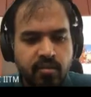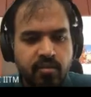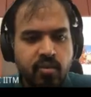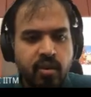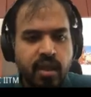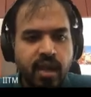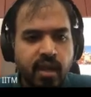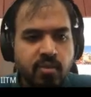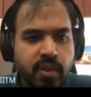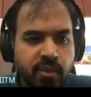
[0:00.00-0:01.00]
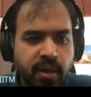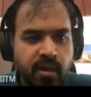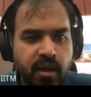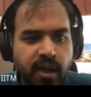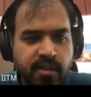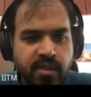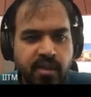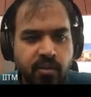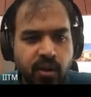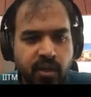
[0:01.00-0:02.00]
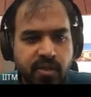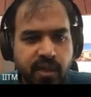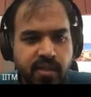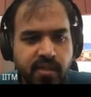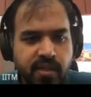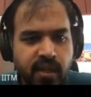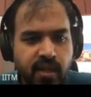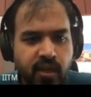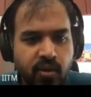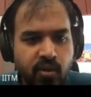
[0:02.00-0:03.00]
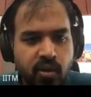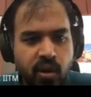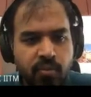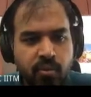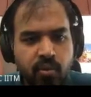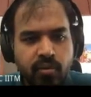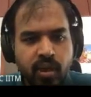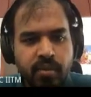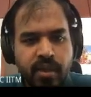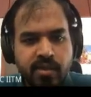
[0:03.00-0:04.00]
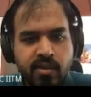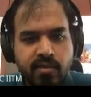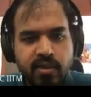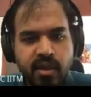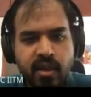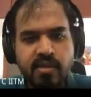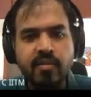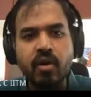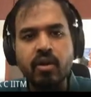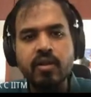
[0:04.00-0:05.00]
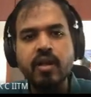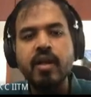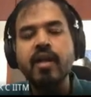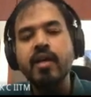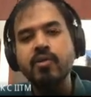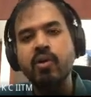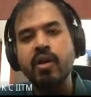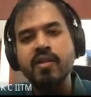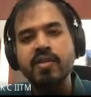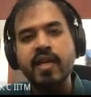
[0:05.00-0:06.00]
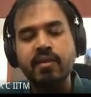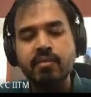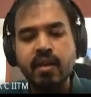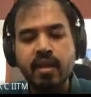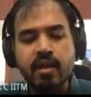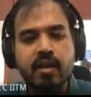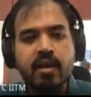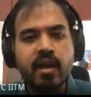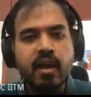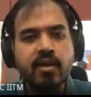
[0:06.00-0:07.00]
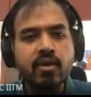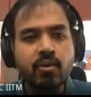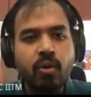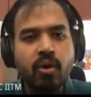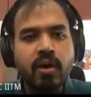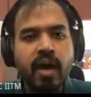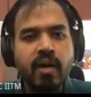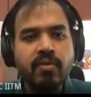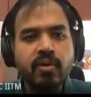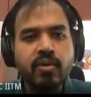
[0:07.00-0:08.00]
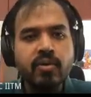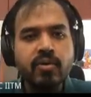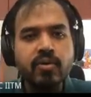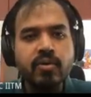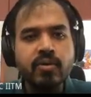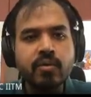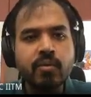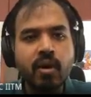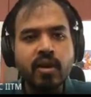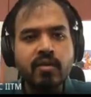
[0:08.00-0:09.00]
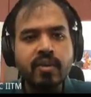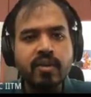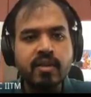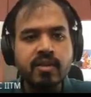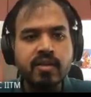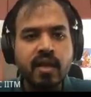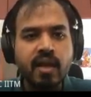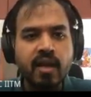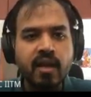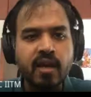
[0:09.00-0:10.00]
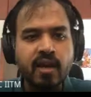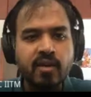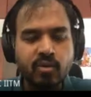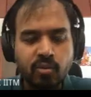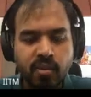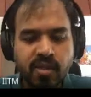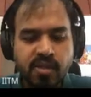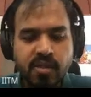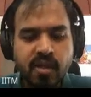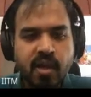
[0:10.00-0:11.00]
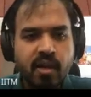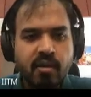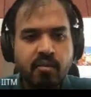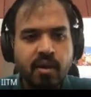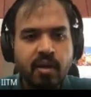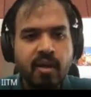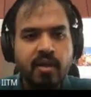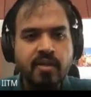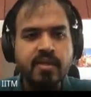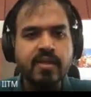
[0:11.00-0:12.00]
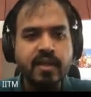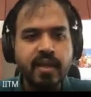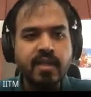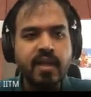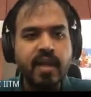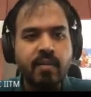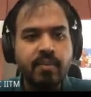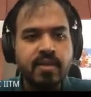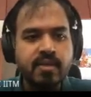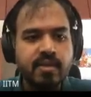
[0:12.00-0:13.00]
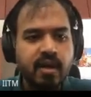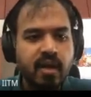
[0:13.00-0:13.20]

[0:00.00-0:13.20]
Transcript: So the error is big, but essentially what it says is that could not prove termination of this recursive call, is what it is saying. You won't have to bother with this too much, but this is a thing that happens.